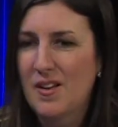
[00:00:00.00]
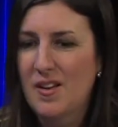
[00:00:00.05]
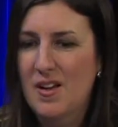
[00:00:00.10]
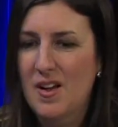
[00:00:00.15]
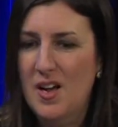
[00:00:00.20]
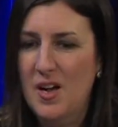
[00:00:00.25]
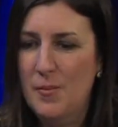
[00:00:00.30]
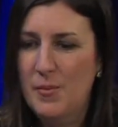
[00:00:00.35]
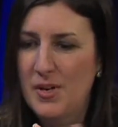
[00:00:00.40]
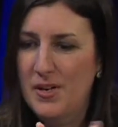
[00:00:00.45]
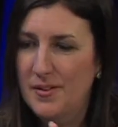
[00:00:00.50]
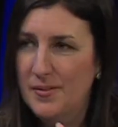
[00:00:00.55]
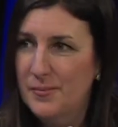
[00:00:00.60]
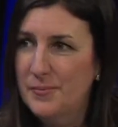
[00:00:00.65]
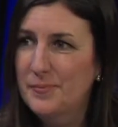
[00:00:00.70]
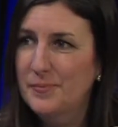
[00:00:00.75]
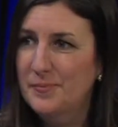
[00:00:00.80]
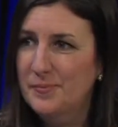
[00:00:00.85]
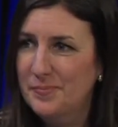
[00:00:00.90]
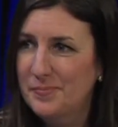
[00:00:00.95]
Um, and
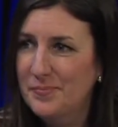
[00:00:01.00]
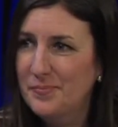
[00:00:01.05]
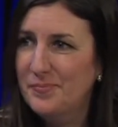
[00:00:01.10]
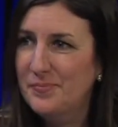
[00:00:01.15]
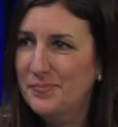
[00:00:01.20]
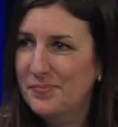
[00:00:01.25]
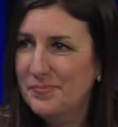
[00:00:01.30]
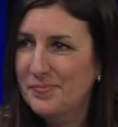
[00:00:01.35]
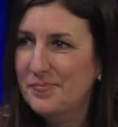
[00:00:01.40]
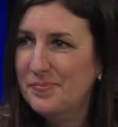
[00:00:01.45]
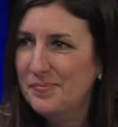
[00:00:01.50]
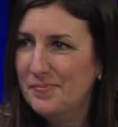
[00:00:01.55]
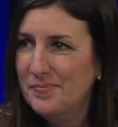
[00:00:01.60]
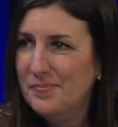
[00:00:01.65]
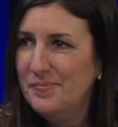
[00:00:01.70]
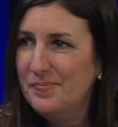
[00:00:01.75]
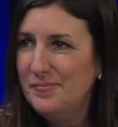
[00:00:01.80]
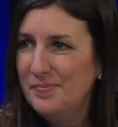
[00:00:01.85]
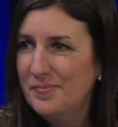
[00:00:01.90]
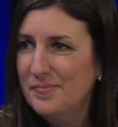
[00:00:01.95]
nobody wants to say that they're
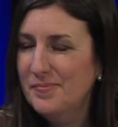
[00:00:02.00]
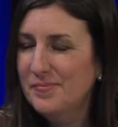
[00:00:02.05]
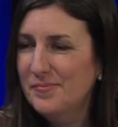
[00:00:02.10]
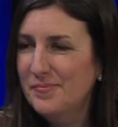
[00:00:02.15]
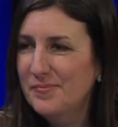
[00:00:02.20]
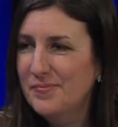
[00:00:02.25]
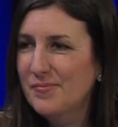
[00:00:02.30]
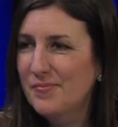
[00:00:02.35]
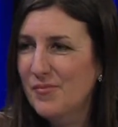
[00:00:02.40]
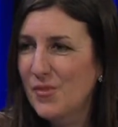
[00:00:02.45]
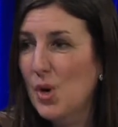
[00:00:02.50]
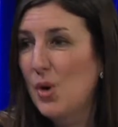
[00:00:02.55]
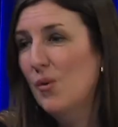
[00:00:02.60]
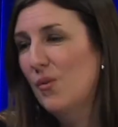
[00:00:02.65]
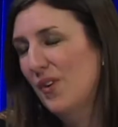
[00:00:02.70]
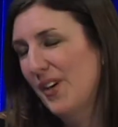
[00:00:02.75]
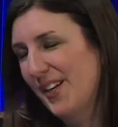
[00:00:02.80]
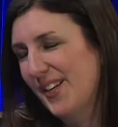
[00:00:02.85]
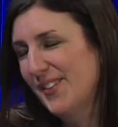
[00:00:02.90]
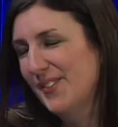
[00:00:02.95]
going to close a school
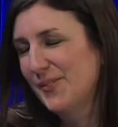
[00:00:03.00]
right. because